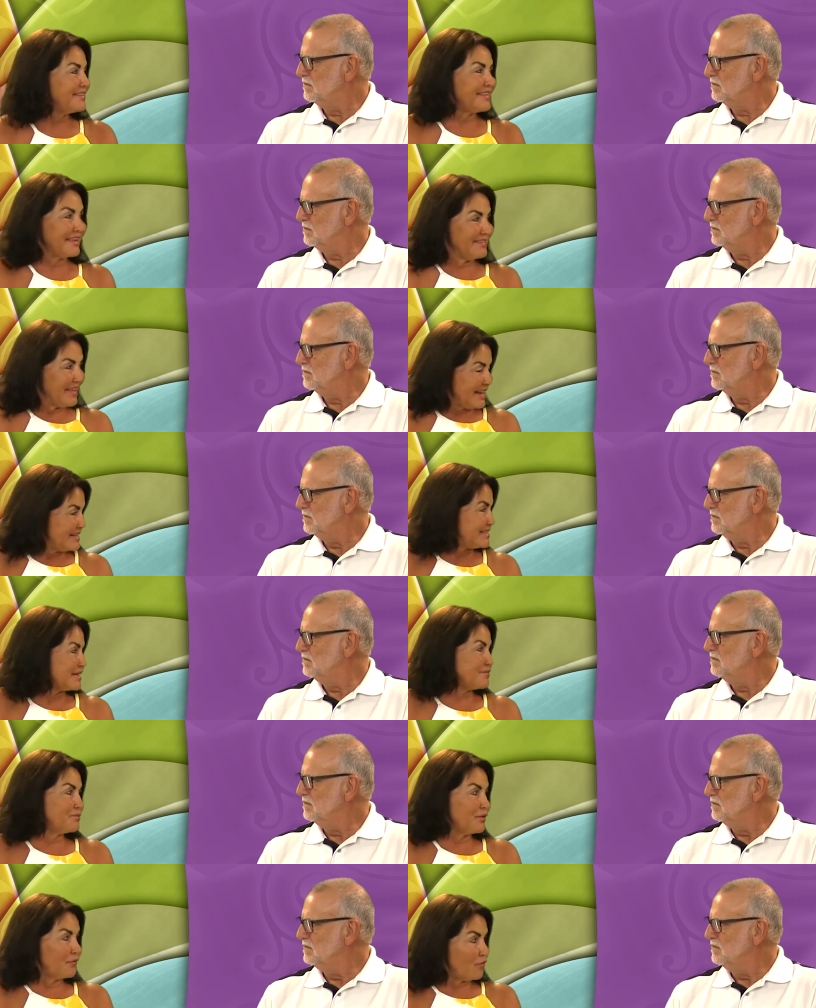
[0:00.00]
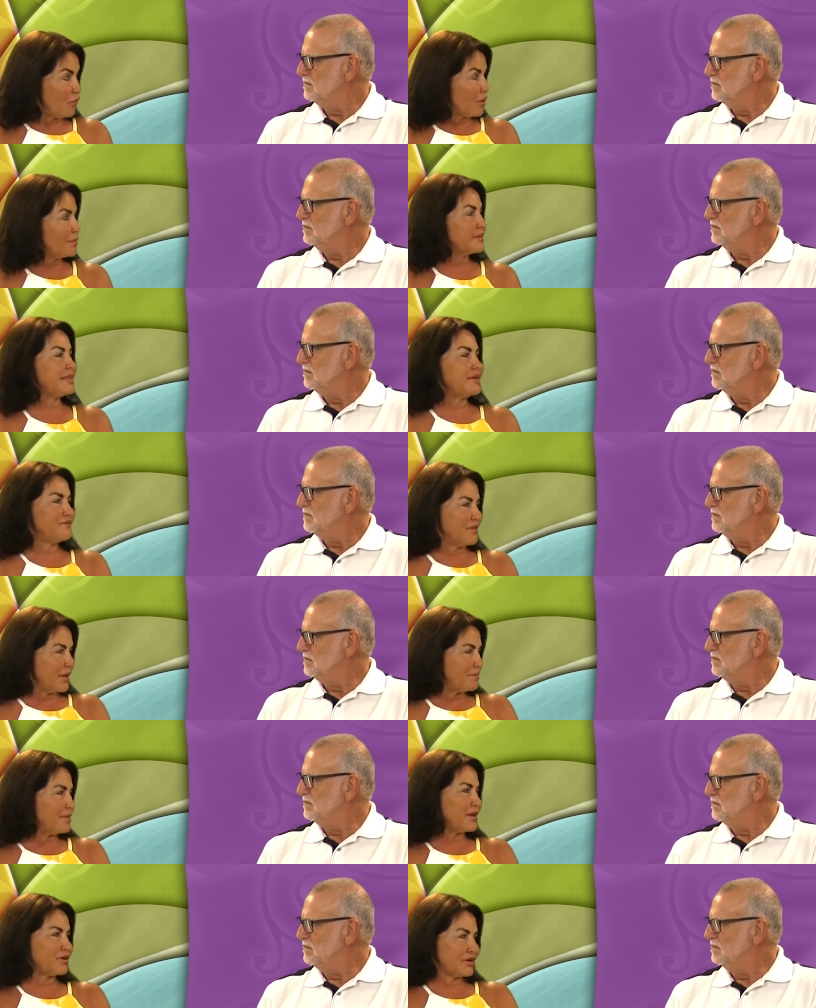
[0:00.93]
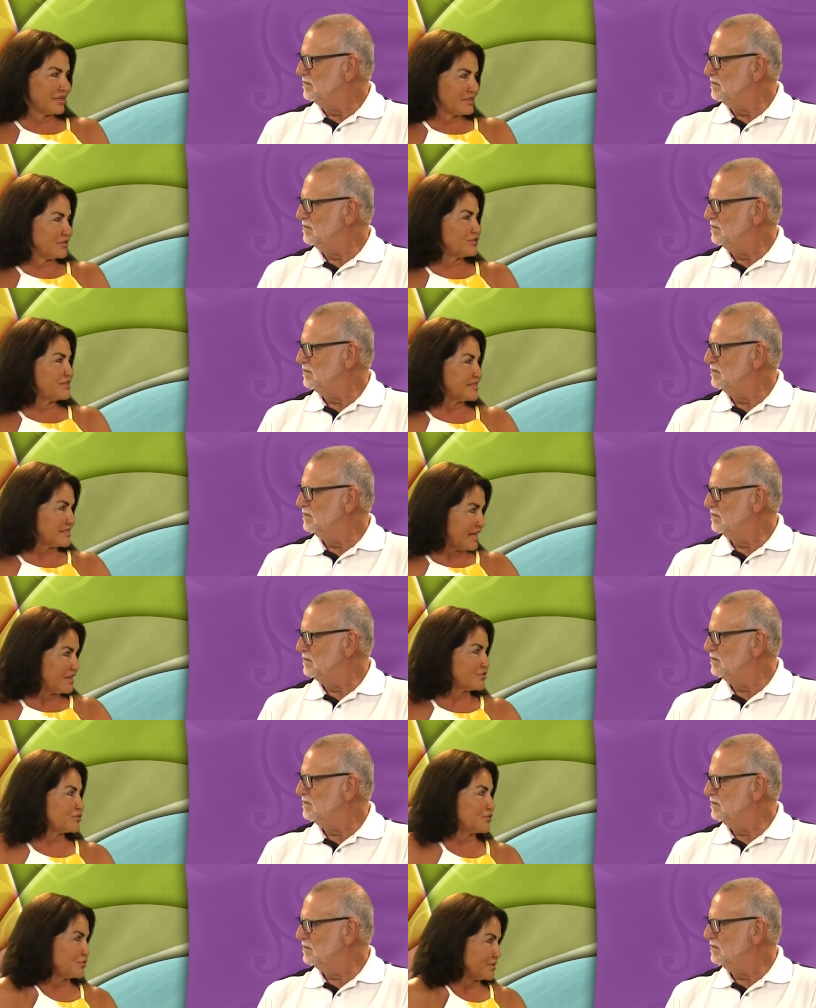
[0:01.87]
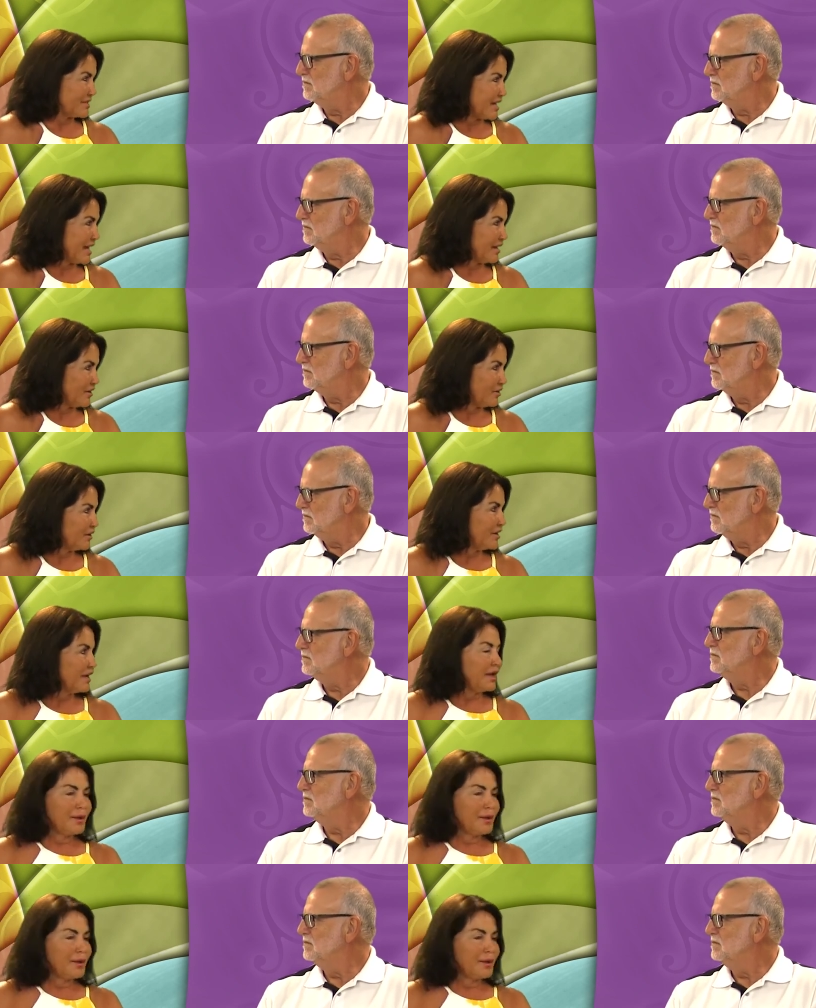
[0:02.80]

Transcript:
Speaker 1: than they did before, but they felt better because their testosterone was higher.